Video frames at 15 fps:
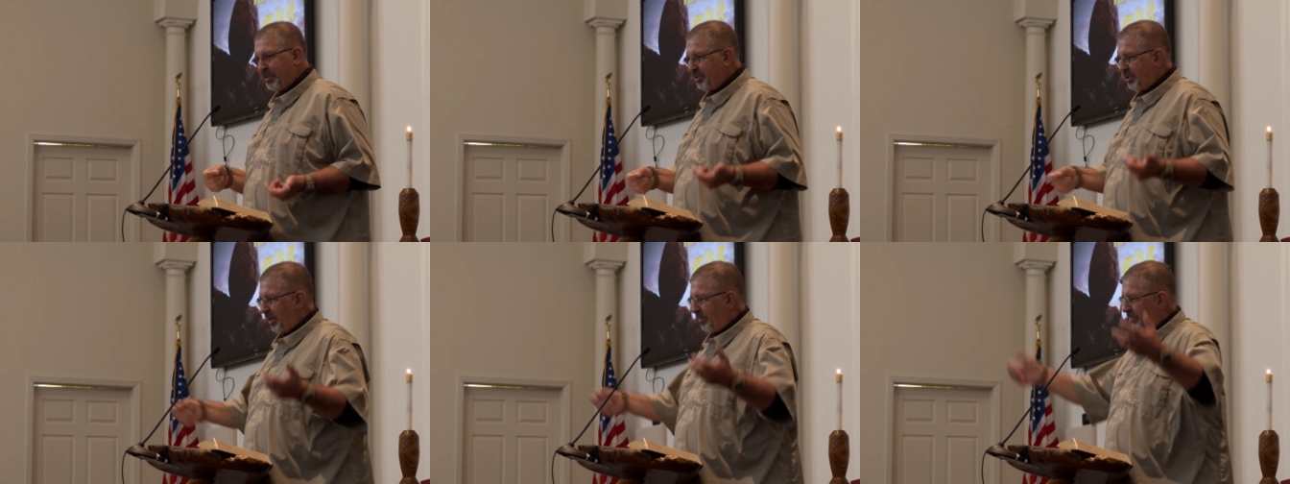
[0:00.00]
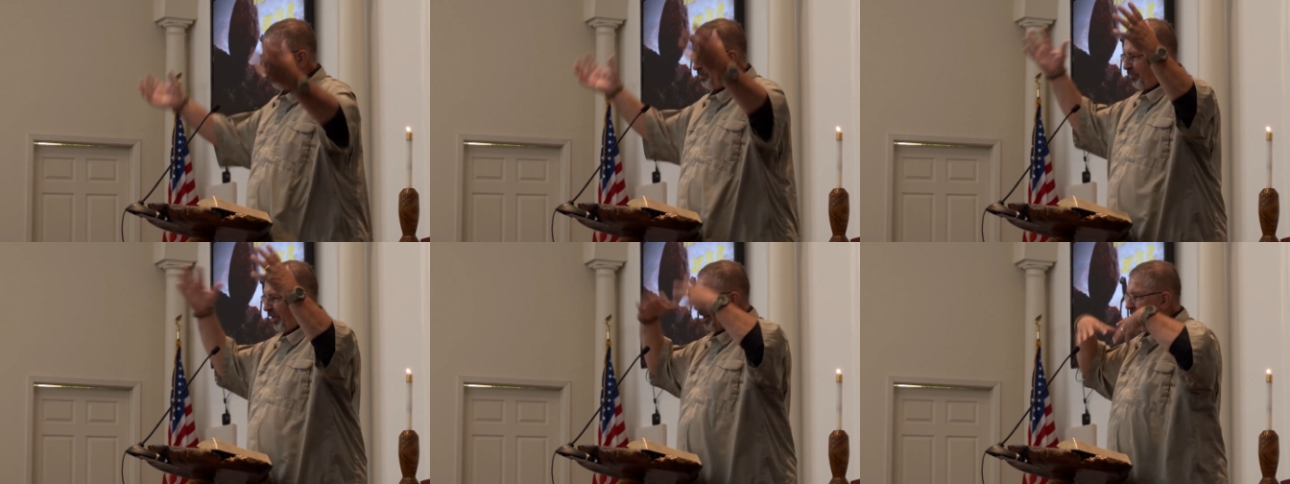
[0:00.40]
every time a
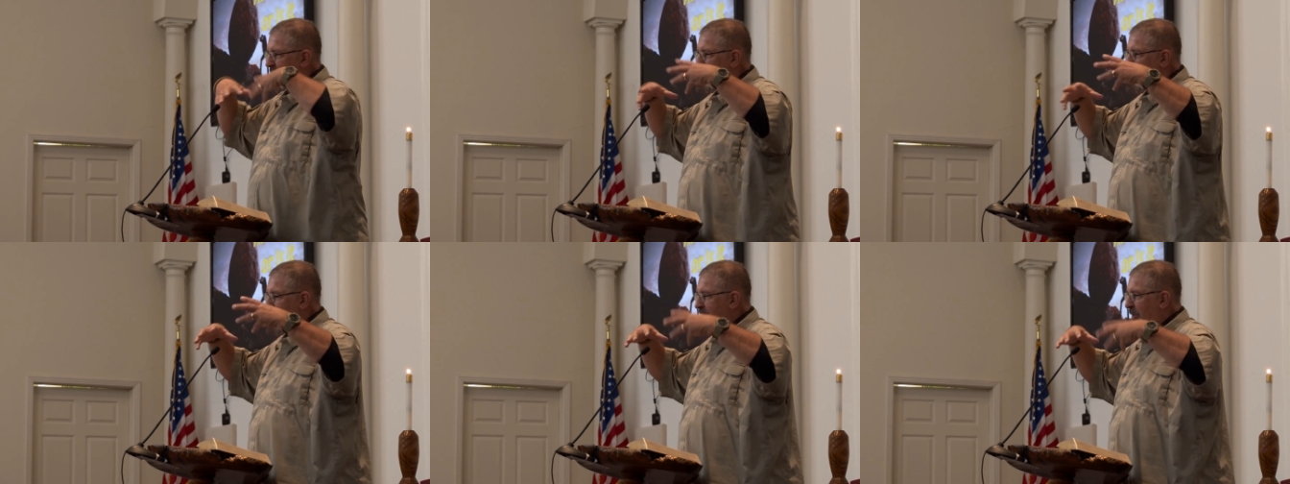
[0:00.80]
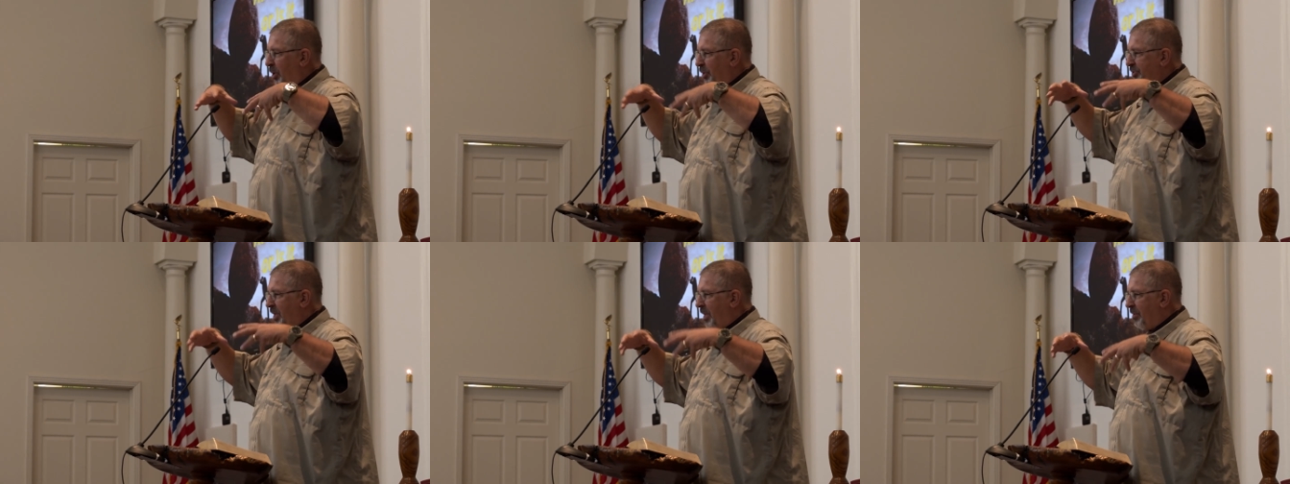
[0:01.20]
pile of dirt
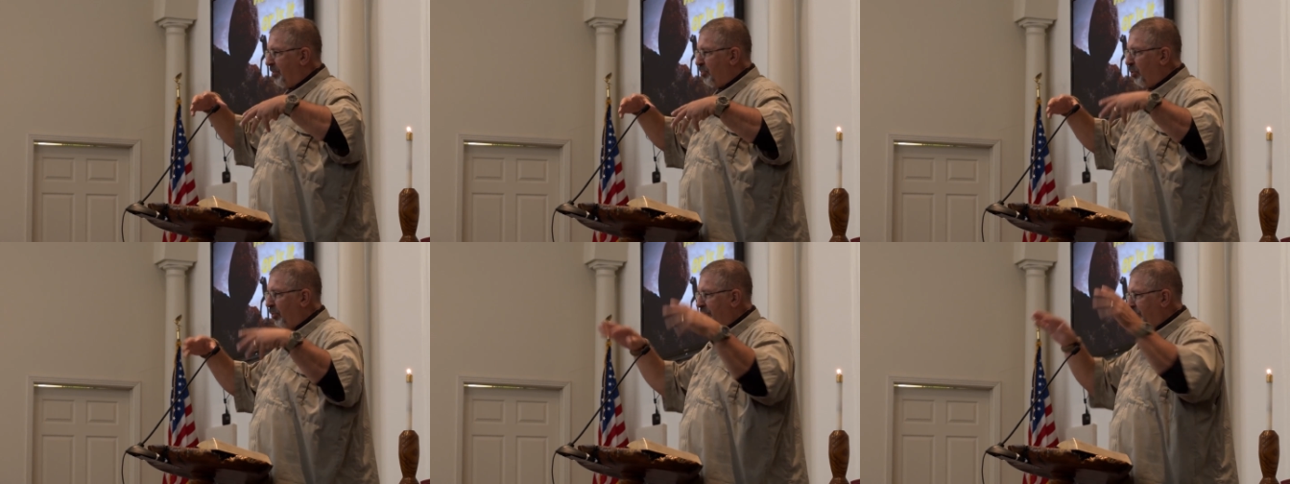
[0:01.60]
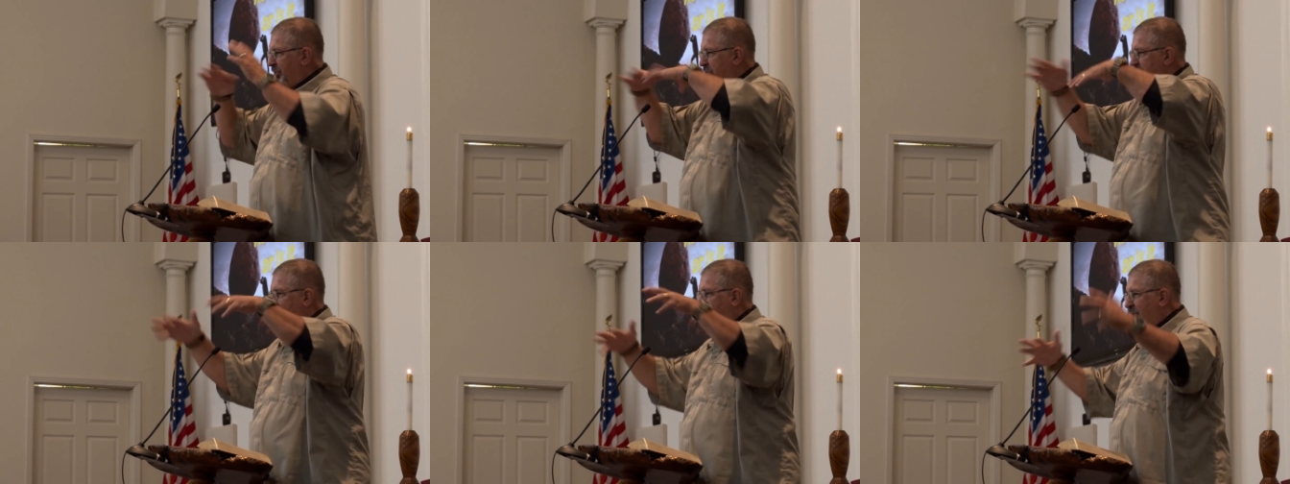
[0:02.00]
falls on the mule, he
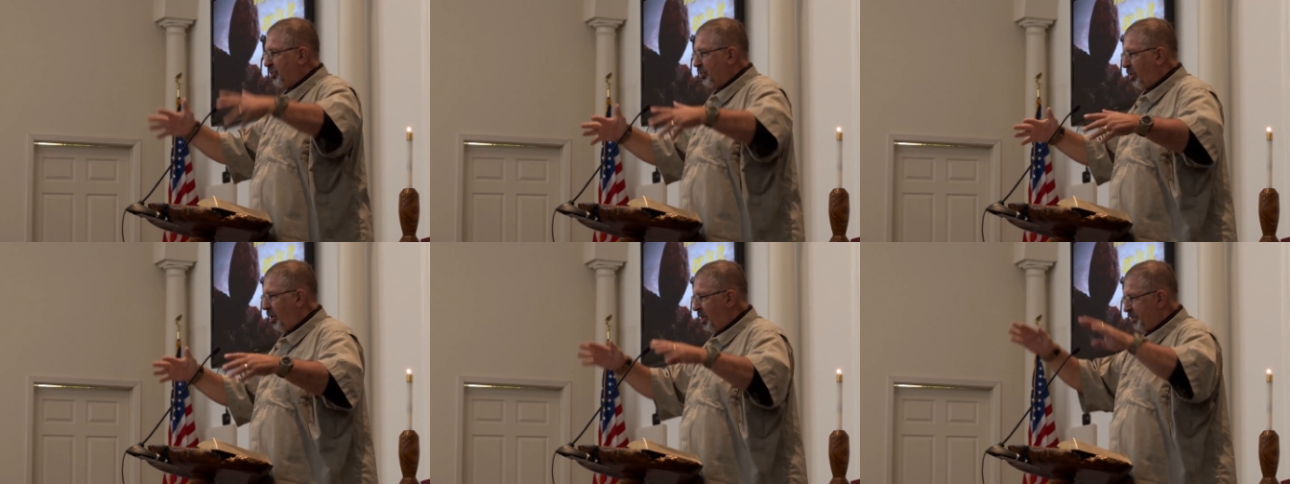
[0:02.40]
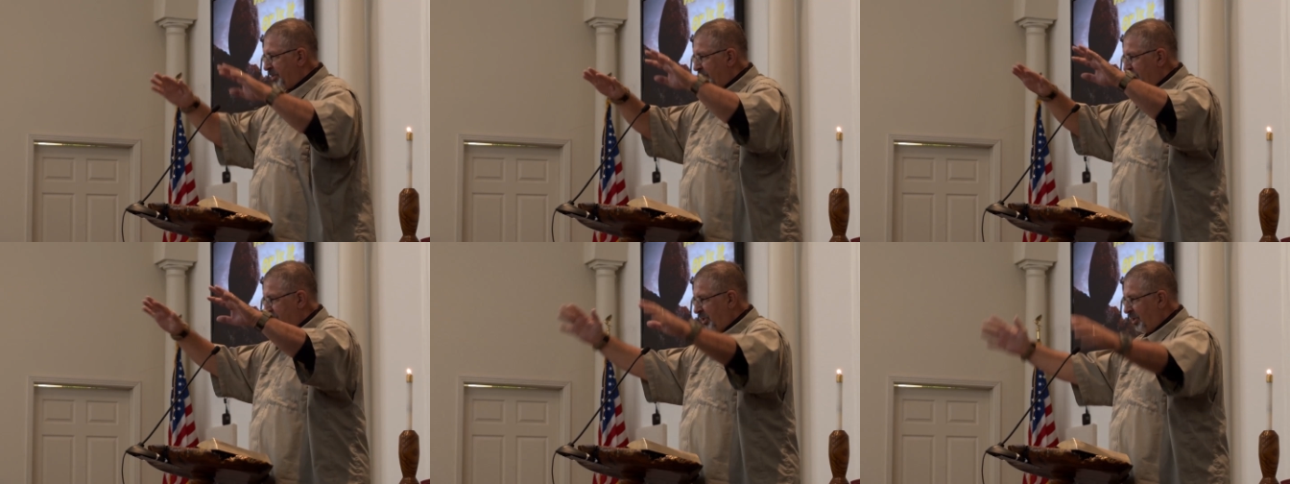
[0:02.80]
just shakes it off
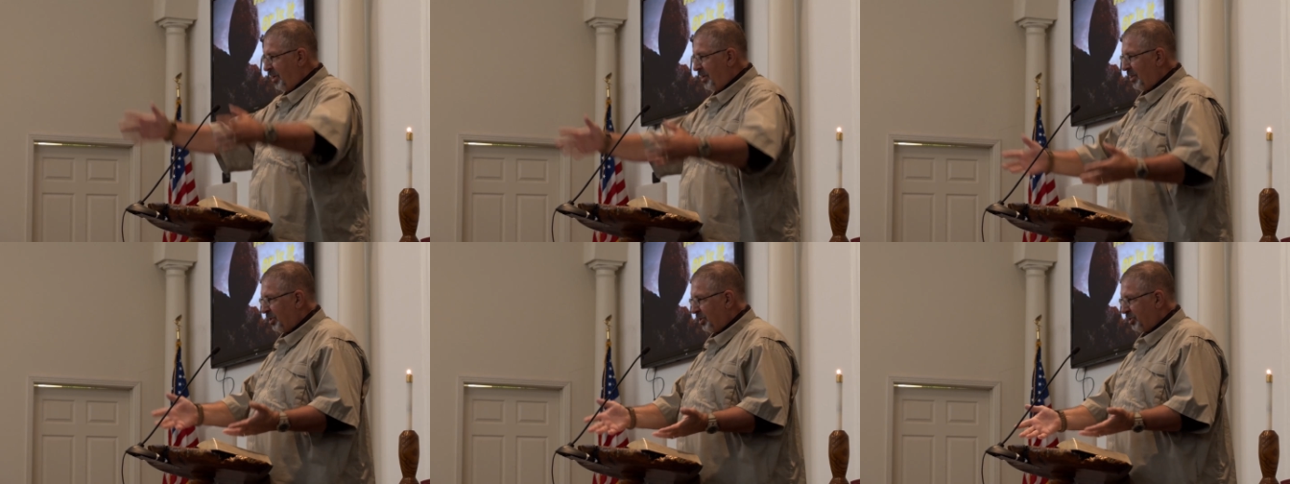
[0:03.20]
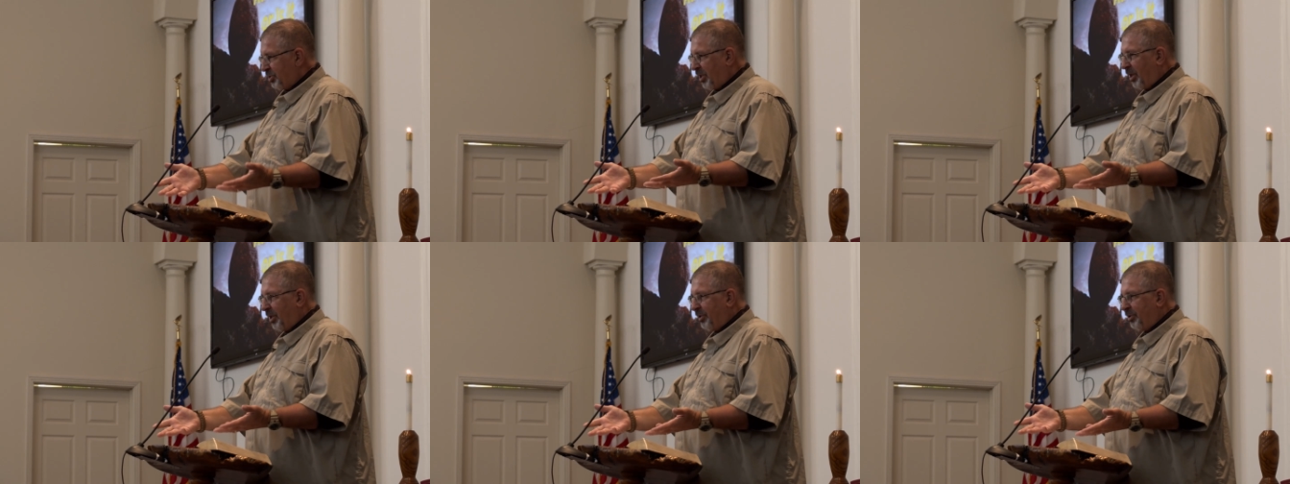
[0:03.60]
and it's
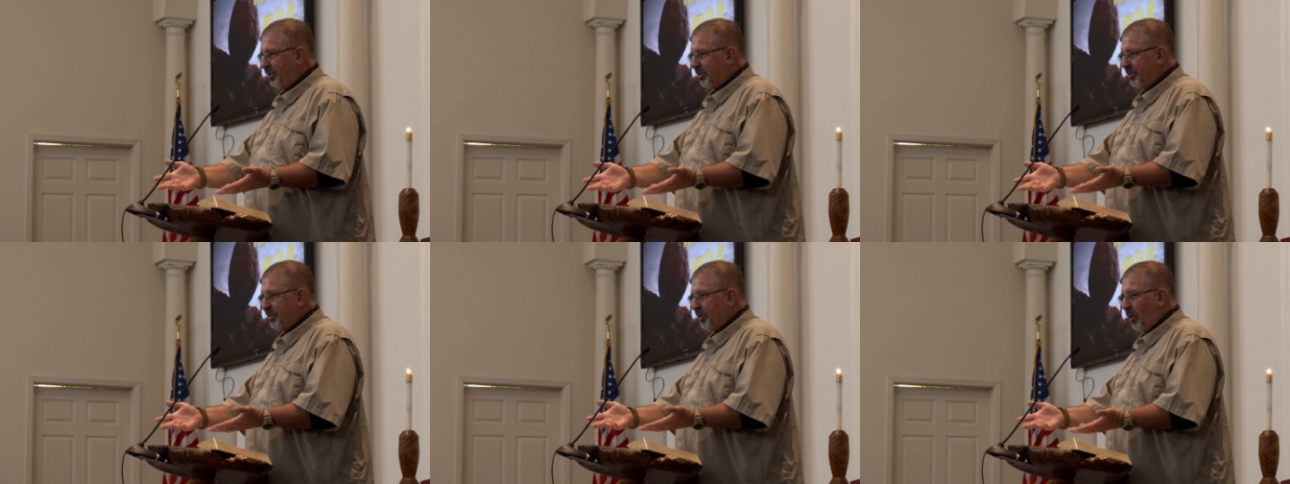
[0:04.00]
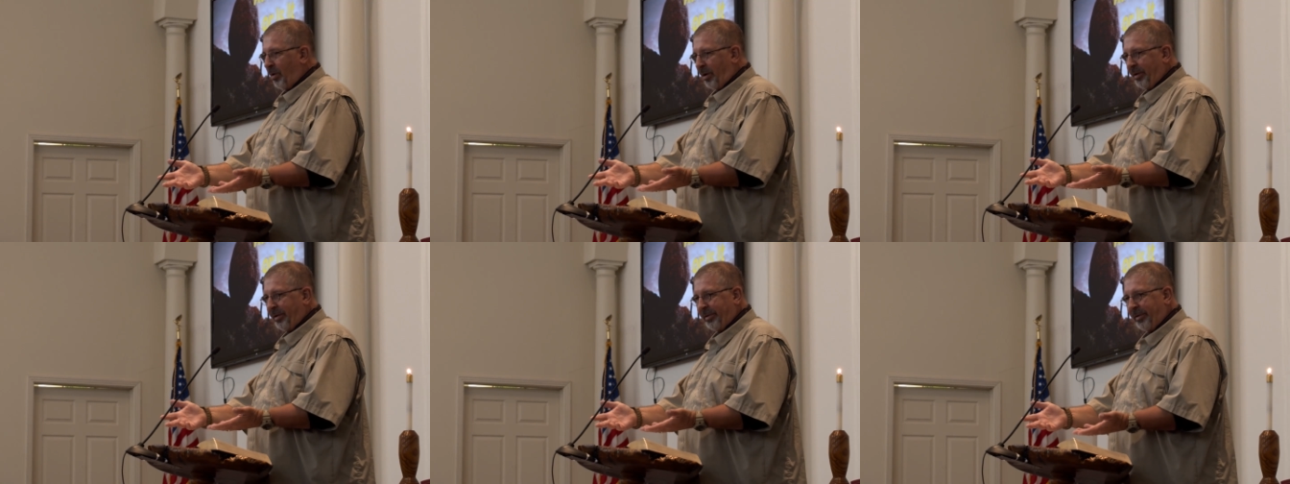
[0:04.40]
settling to the floor.